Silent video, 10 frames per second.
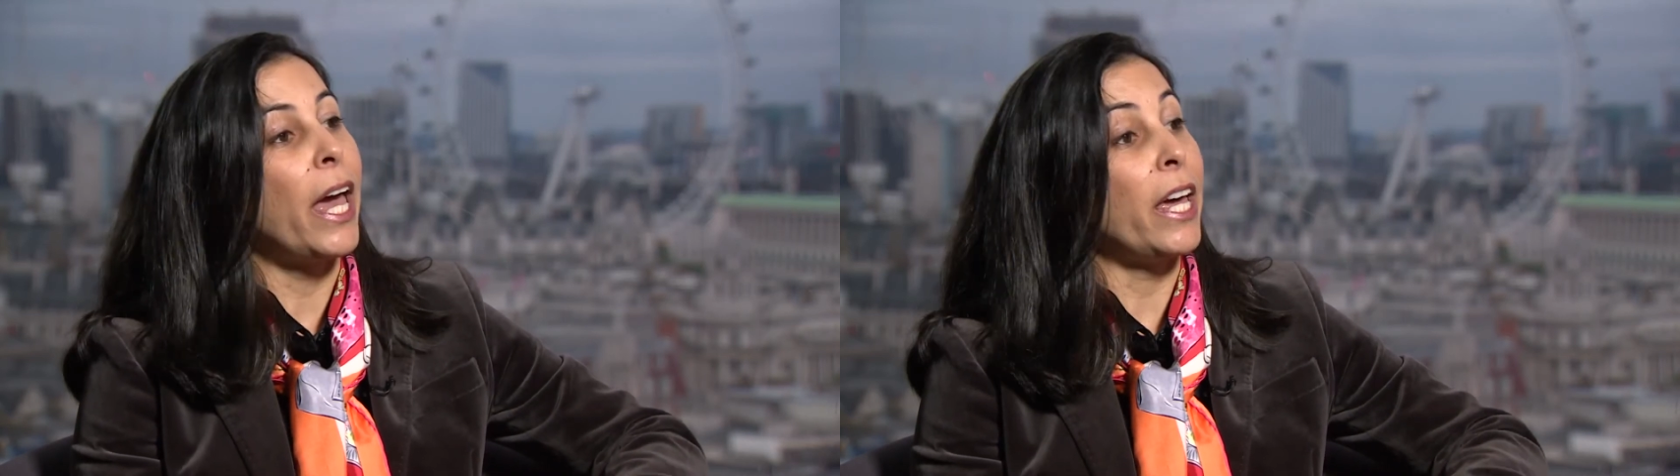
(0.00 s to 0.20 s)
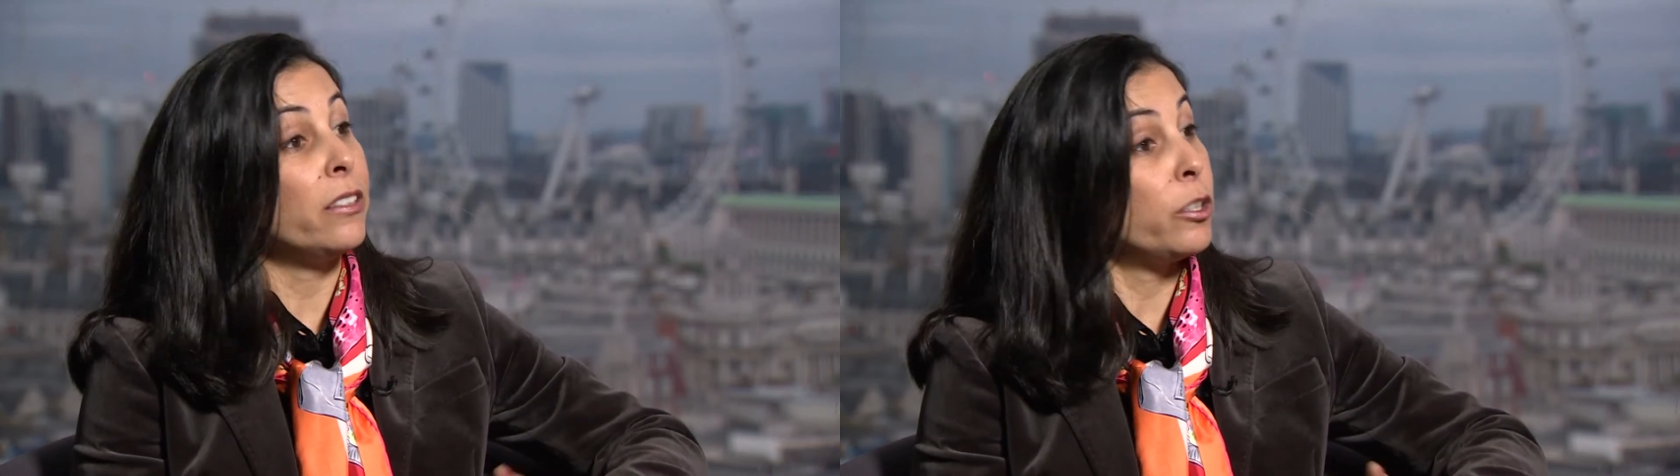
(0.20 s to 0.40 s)

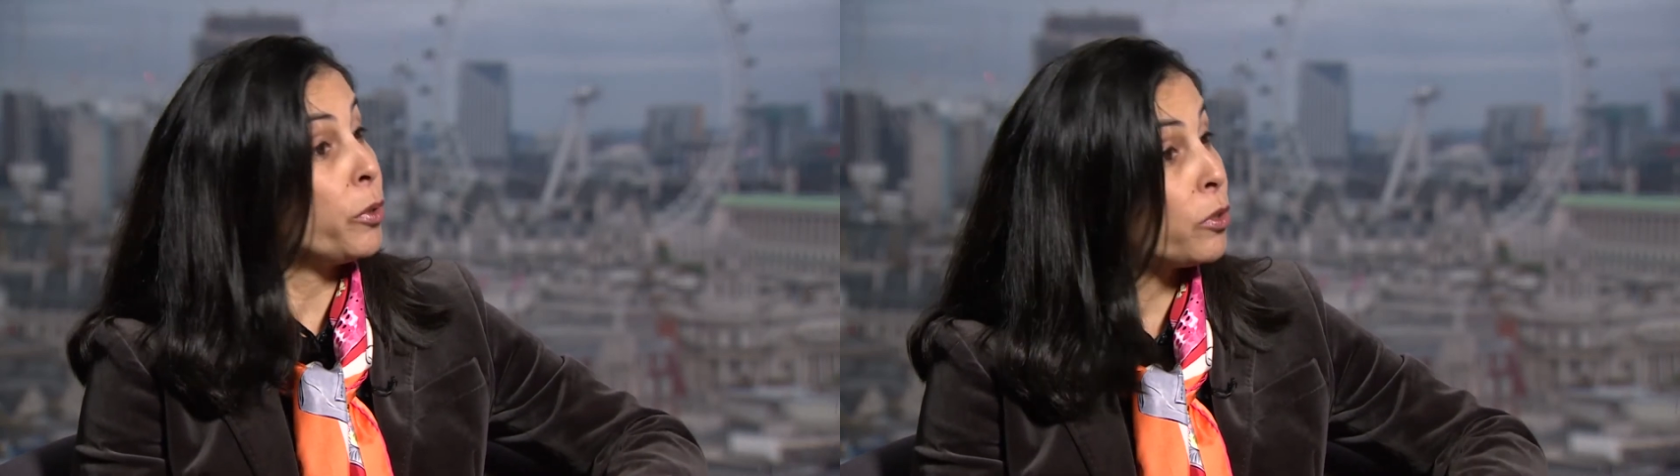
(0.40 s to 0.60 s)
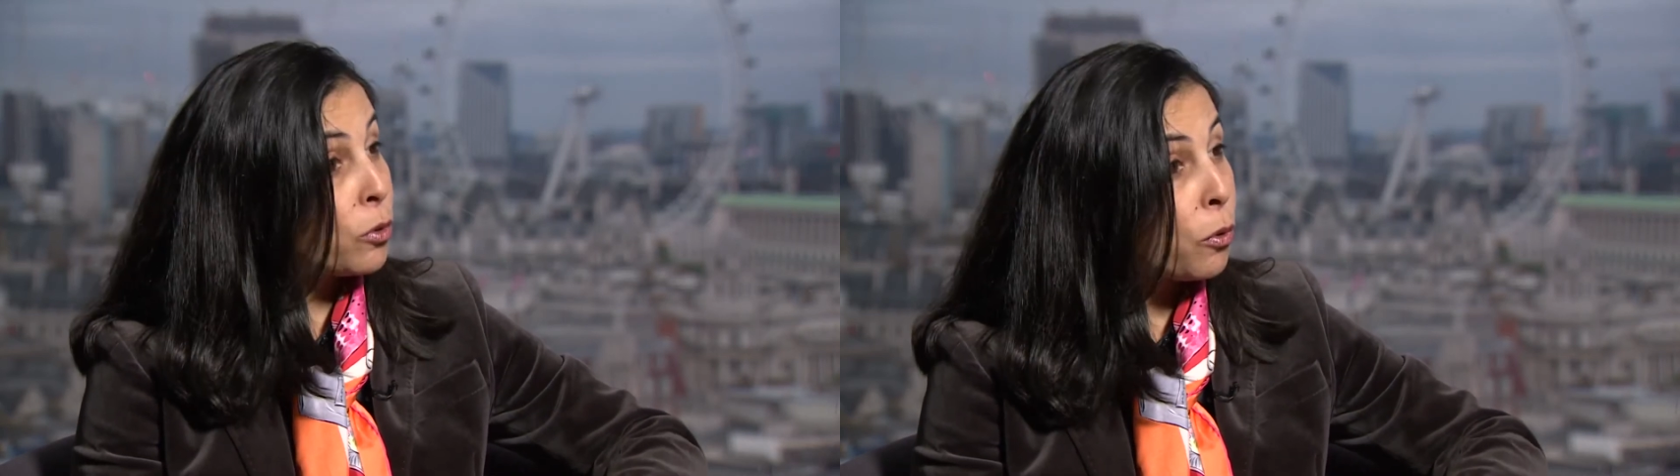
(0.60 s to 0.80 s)
and the
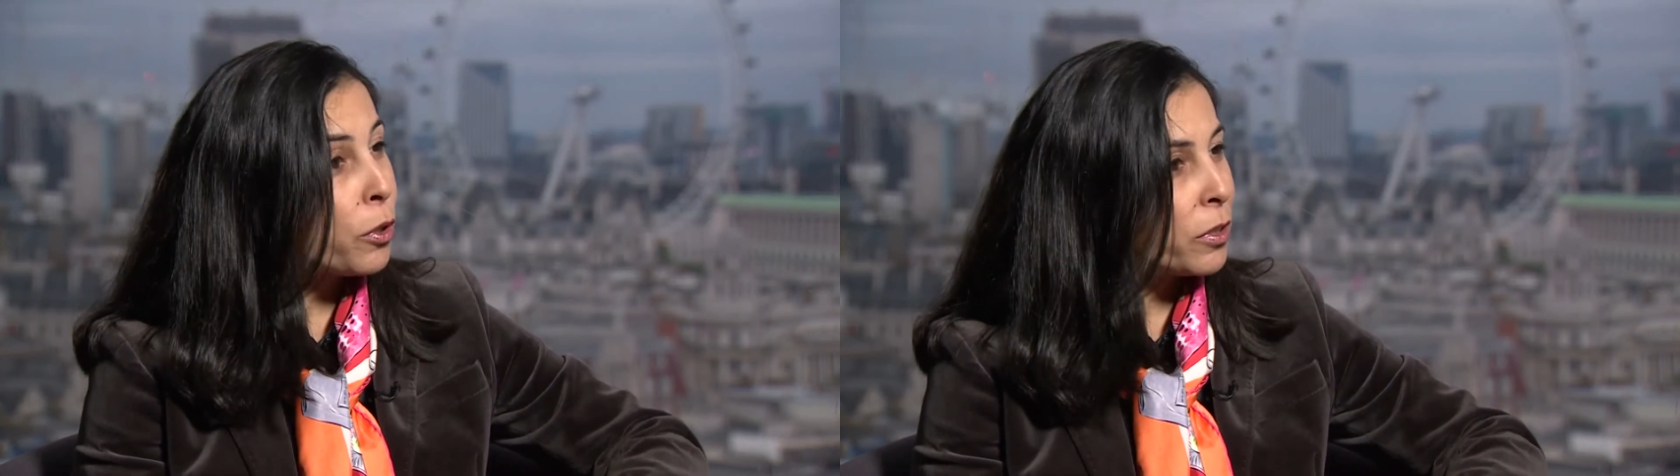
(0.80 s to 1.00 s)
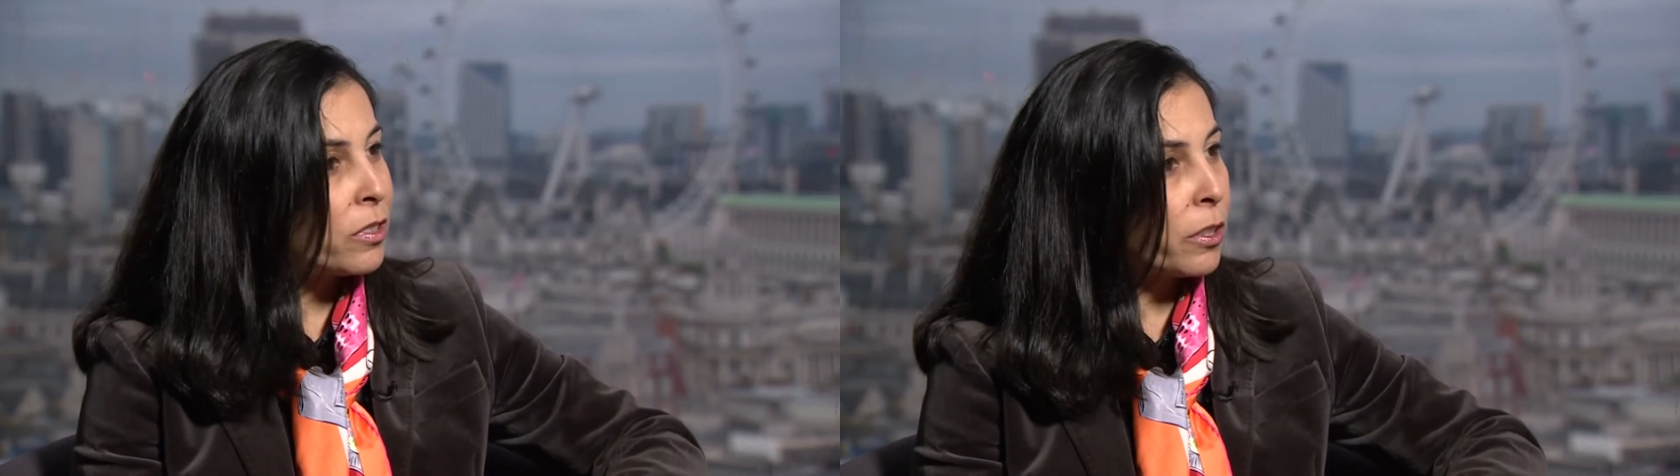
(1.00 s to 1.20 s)

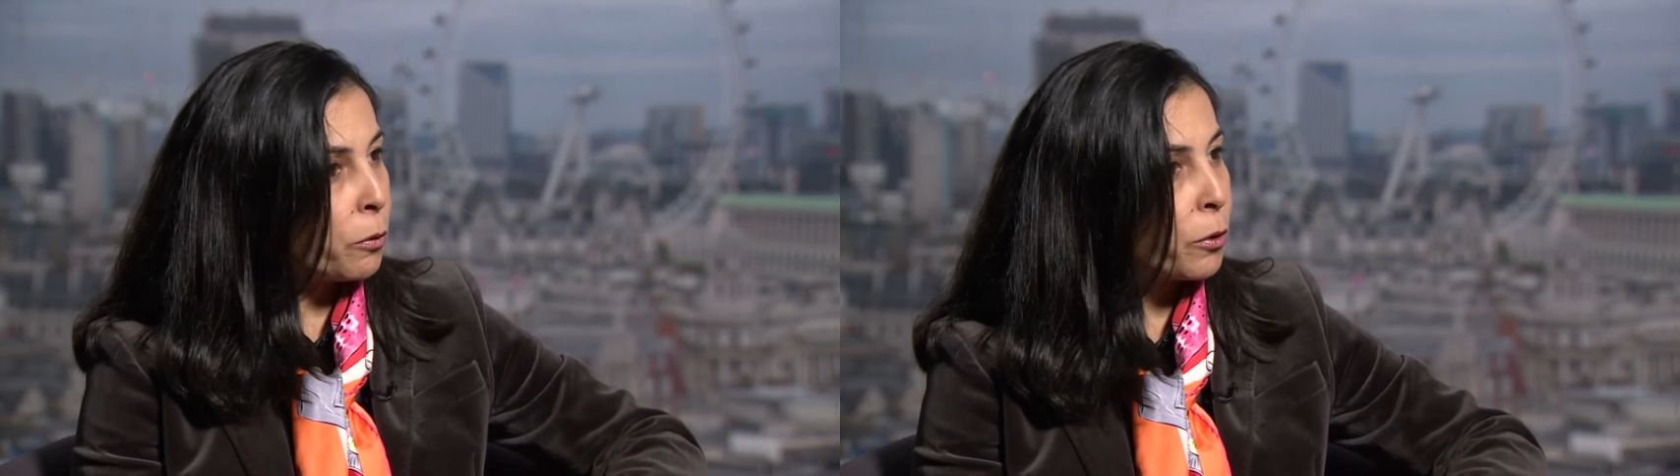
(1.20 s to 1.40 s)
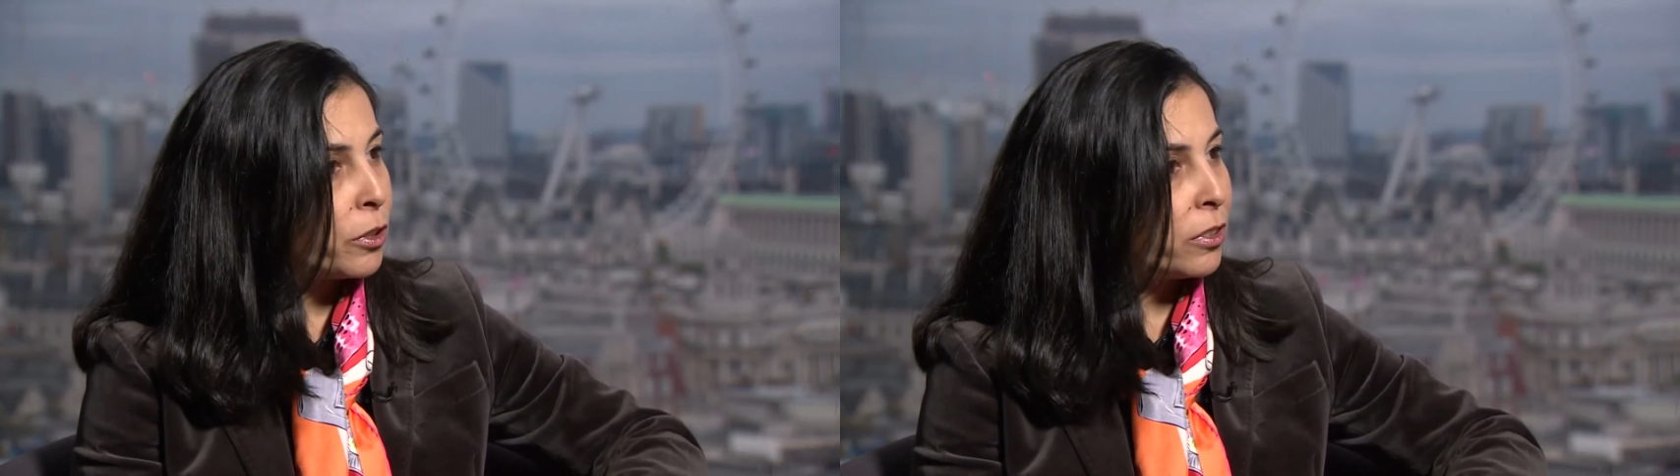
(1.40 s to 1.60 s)
resources
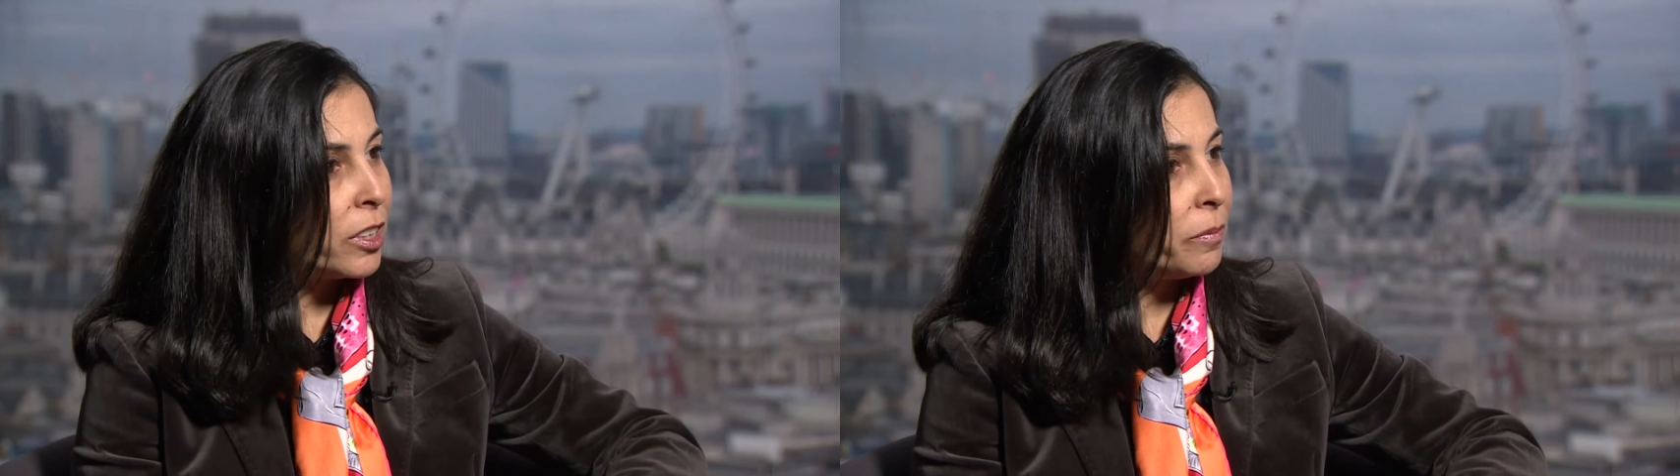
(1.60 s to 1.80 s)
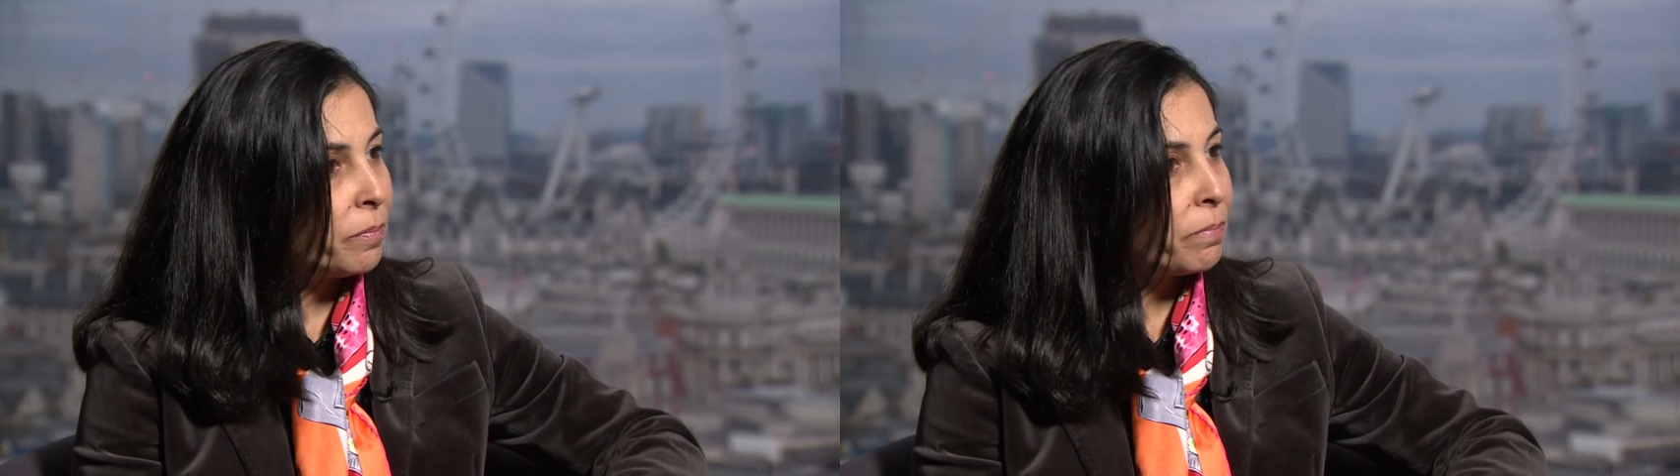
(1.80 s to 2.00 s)
accordingly.